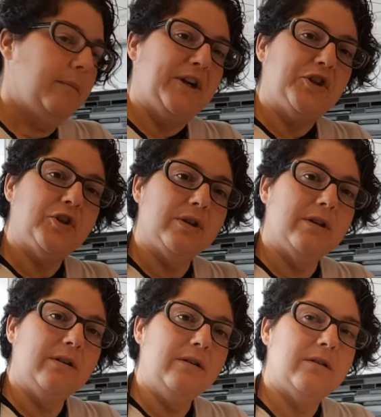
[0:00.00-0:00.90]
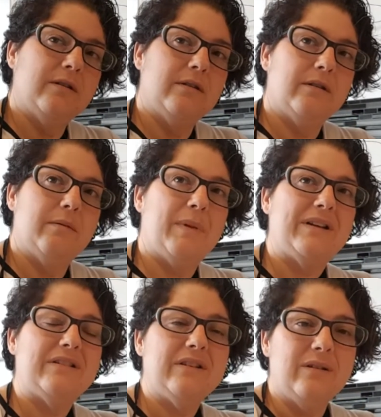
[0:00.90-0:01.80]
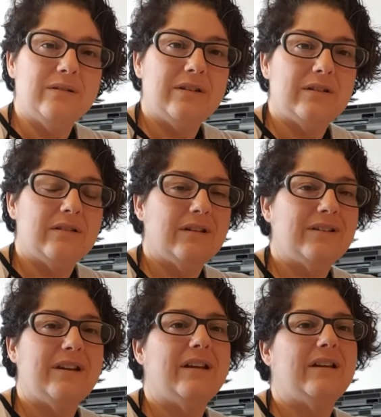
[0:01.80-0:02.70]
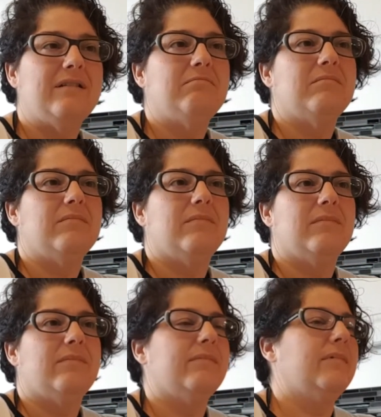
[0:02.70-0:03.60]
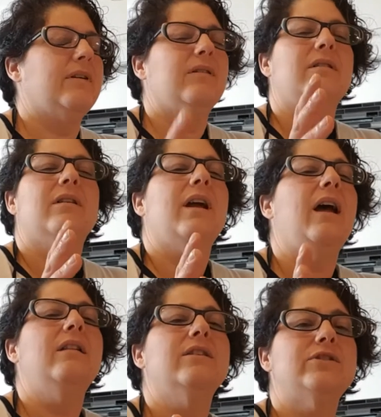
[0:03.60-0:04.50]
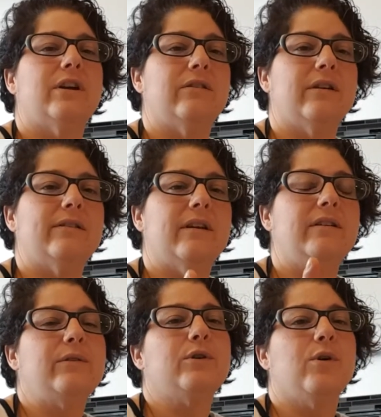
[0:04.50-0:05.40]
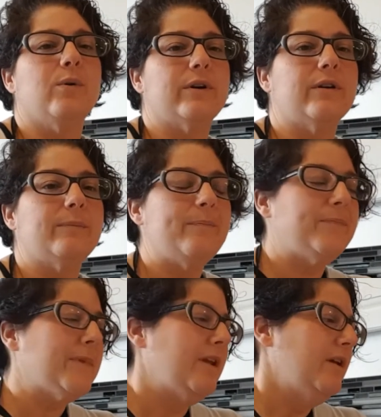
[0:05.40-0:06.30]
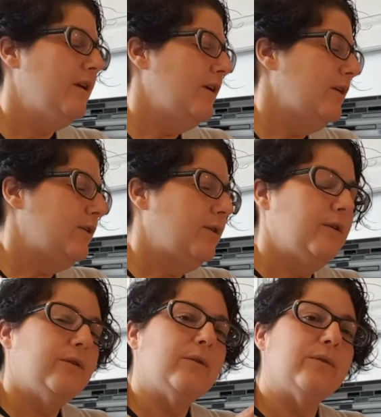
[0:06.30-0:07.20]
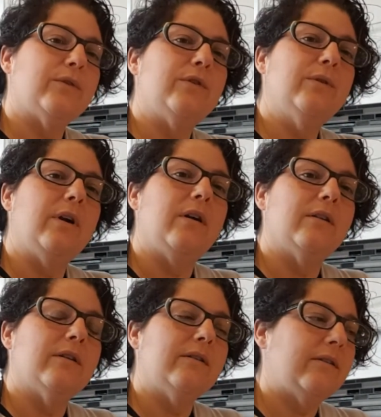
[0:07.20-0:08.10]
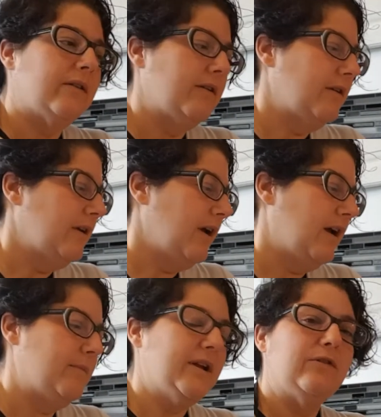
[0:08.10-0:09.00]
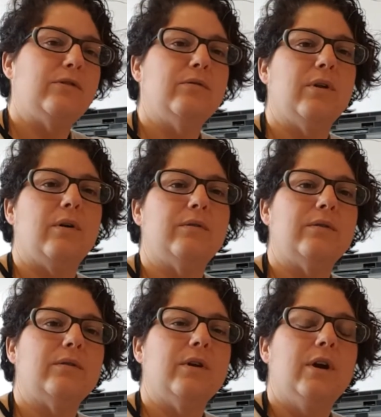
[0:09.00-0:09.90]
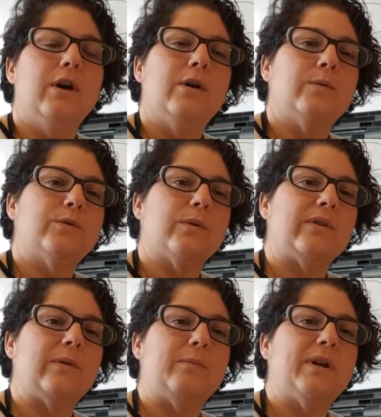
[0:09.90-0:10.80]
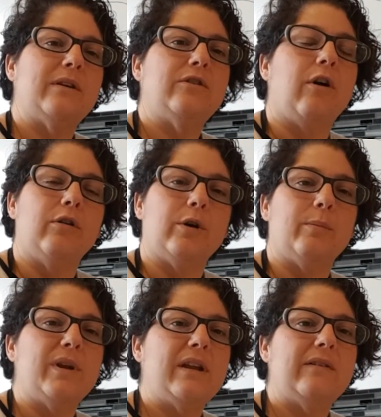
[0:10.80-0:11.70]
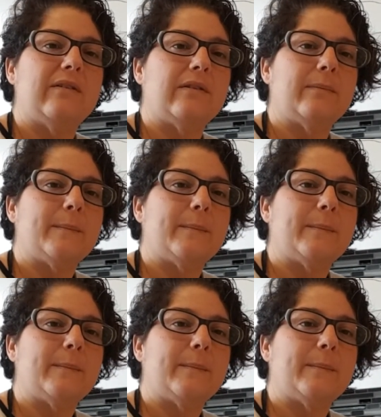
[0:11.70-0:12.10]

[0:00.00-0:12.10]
My sugar, my salt, let's say hella generous, another quarter. So for two dollars, I made two loaves, which works out to be a dollar a piece.